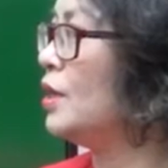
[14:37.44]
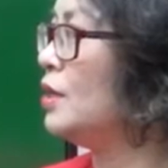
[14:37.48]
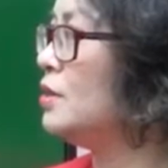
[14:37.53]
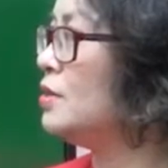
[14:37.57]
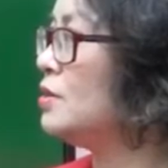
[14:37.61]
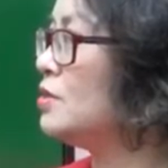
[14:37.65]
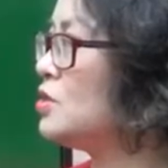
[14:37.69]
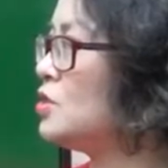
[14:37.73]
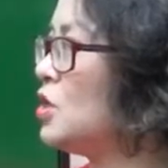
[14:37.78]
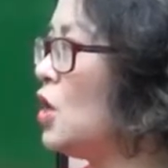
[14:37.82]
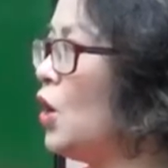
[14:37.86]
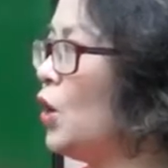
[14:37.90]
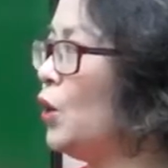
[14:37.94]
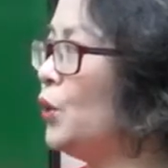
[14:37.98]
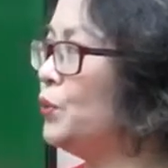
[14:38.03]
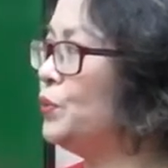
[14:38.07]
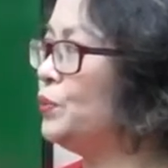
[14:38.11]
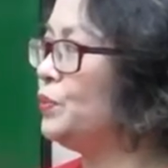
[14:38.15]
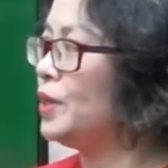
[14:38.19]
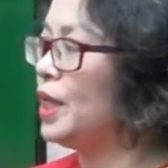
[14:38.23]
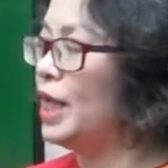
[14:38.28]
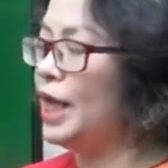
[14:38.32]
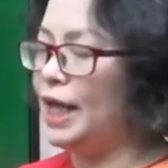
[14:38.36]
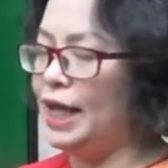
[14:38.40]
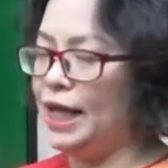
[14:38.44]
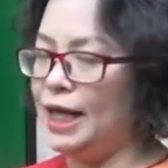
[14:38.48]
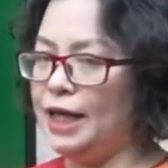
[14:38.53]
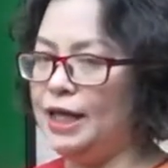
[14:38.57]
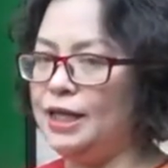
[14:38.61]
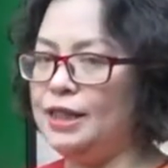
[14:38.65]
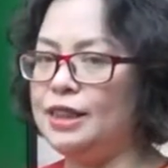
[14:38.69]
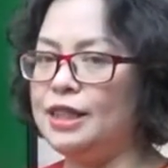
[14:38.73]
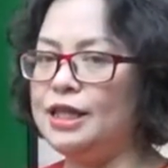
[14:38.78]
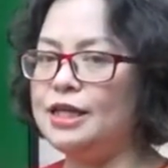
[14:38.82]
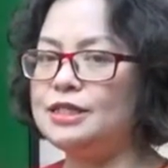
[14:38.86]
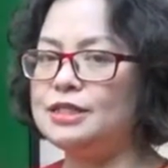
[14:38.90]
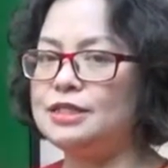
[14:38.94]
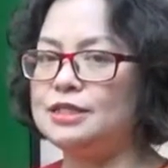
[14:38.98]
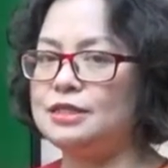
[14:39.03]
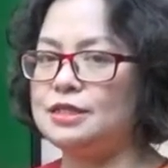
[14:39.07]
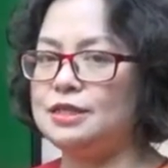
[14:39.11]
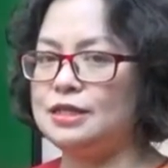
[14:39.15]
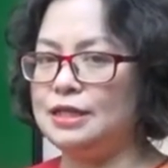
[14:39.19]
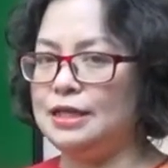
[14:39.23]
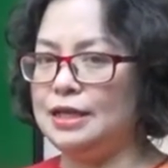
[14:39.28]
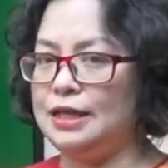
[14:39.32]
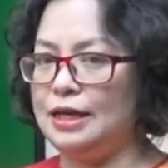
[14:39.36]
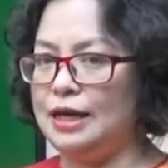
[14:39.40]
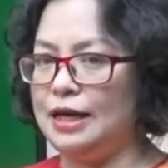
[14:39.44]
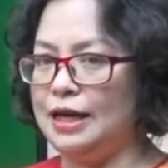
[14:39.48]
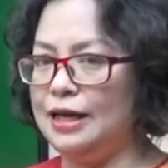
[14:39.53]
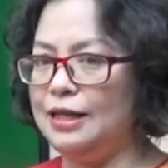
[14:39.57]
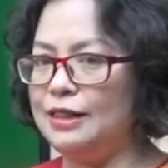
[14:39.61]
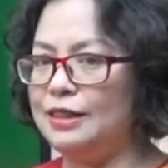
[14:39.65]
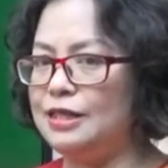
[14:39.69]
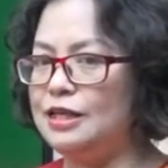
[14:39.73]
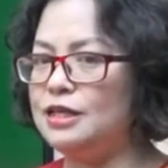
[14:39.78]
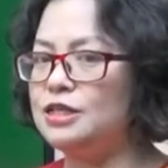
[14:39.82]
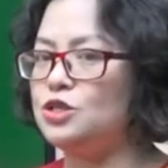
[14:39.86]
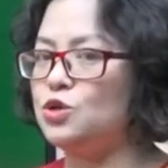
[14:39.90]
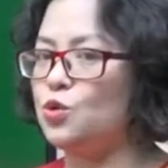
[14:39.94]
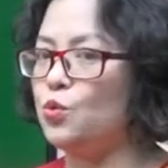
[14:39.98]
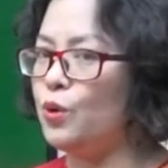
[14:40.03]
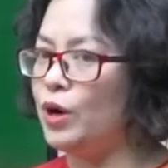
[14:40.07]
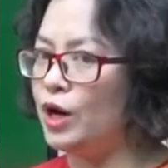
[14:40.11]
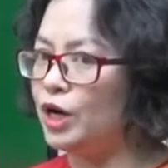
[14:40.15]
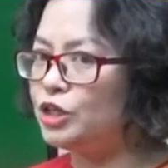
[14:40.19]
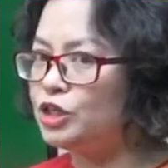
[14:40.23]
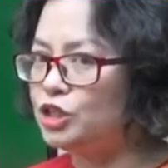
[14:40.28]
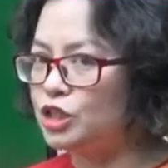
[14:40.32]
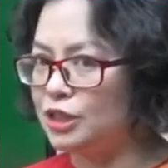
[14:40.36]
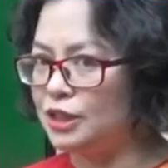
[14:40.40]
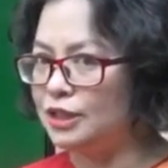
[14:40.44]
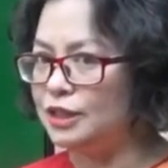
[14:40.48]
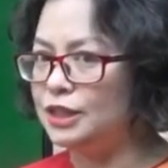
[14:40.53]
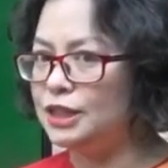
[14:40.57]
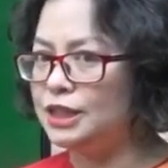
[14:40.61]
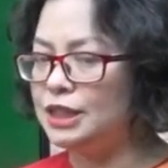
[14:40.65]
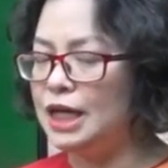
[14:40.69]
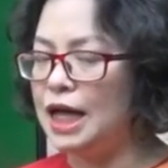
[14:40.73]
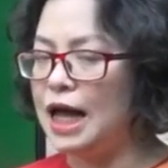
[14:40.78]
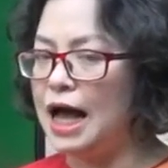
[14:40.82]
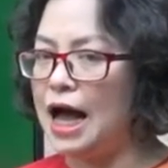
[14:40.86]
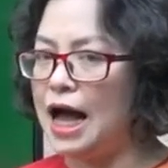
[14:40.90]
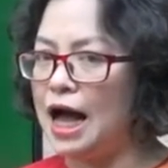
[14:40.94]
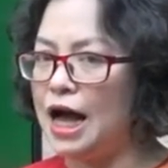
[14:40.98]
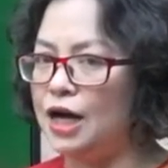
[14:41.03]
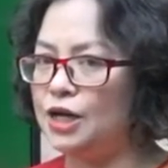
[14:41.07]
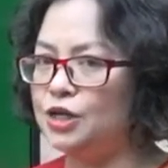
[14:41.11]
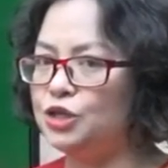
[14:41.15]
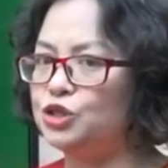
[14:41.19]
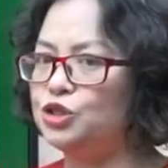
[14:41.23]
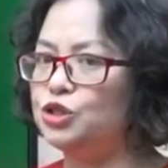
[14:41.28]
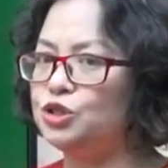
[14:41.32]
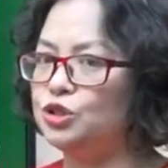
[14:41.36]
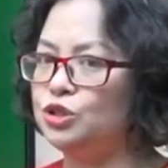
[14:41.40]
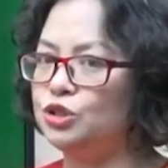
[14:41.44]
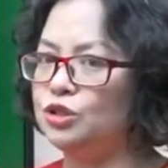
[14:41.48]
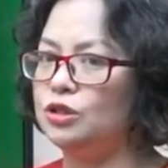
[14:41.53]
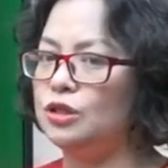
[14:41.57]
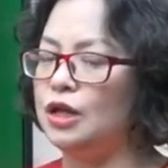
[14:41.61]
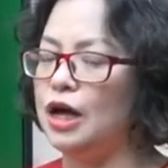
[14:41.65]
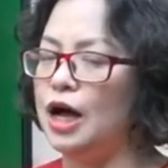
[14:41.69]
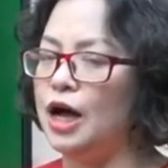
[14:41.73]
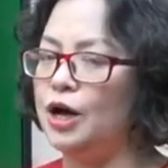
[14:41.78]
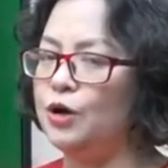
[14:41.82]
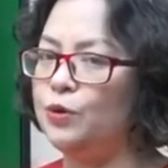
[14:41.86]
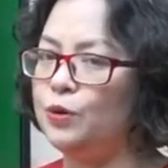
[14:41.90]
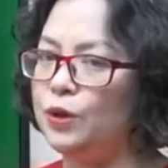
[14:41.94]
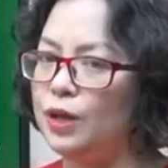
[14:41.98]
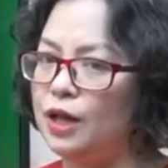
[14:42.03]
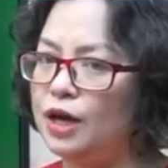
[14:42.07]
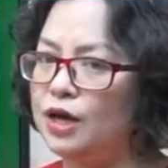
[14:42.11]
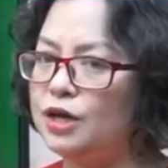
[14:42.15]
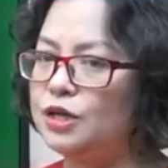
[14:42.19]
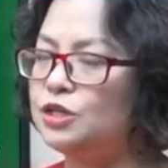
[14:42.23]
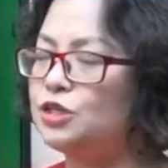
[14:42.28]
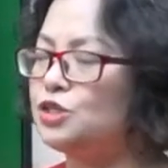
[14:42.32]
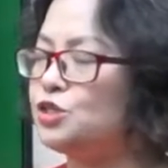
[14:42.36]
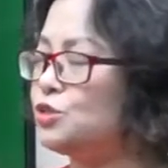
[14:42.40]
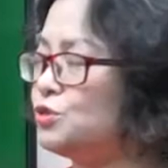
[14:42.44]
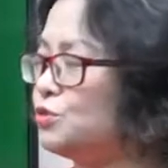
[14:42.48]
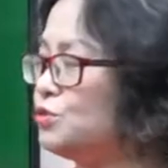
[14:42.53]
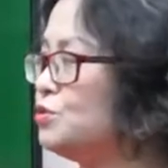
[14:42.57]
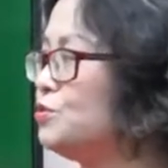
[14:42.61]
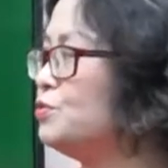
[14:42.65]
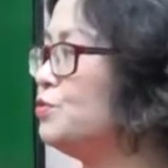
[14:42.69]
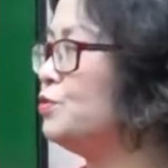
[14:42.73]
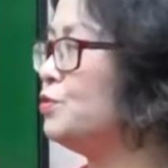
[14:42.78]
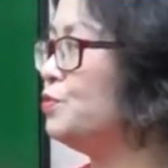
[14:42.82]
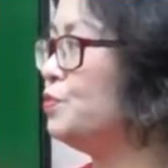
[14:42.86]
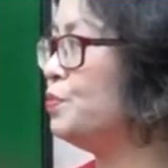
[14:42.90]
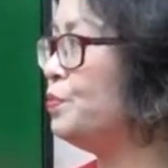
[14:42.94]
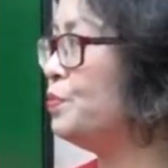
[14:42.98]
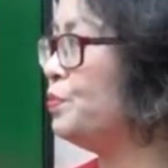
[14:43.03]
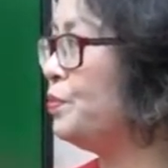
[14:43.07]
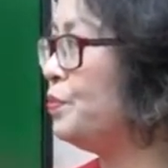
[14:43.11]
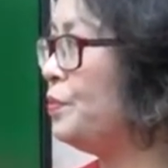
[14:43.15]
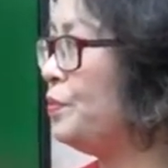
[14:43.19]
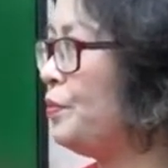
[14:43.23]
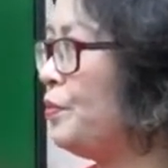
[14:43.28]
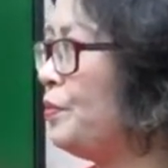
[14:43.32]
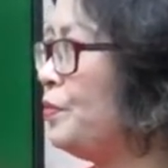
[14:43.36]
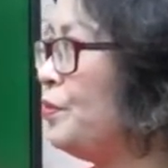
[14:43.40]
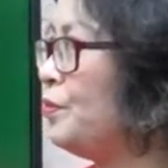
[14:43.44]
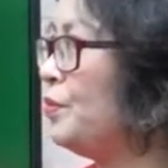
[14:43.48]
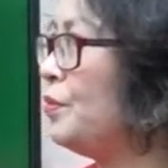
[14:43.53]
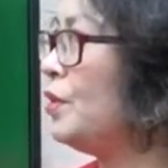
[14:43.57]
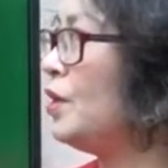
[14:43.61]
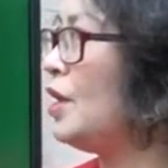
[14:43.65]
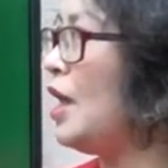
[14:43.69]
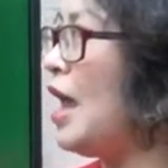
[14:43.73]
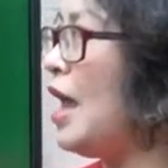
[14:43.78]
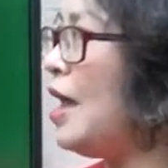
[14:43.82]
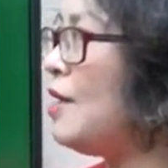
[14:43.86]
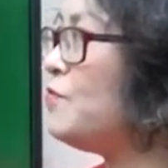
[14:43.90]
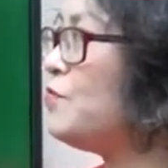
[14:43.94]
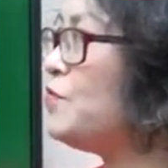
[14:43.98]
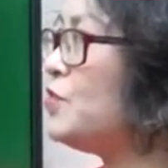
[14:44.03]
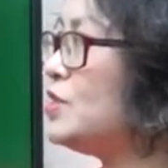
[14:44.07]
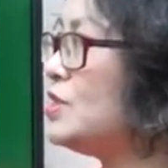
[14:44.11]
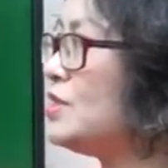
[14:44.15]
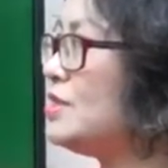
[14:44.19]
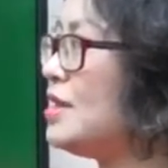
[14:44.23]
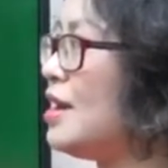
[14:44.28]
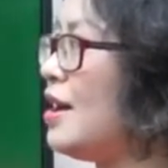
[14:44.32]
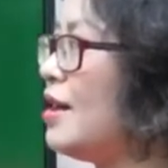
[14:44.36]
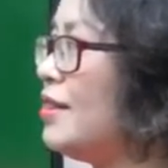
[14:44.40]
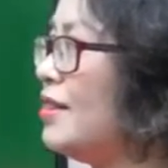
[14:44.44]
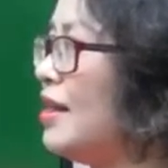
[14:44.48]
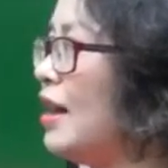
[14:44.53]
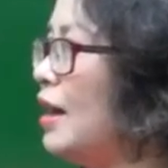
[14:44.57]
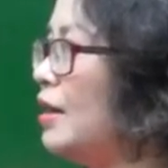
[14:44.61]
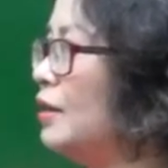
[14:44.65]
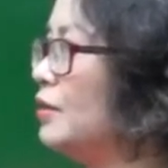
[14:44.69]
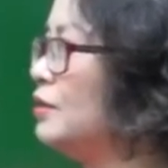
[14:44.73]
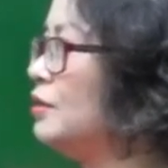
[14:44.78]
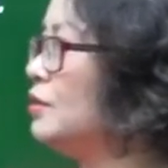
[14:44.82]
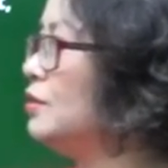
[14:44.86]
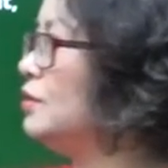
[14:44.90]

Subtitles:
So in this question, I would like to emphasize that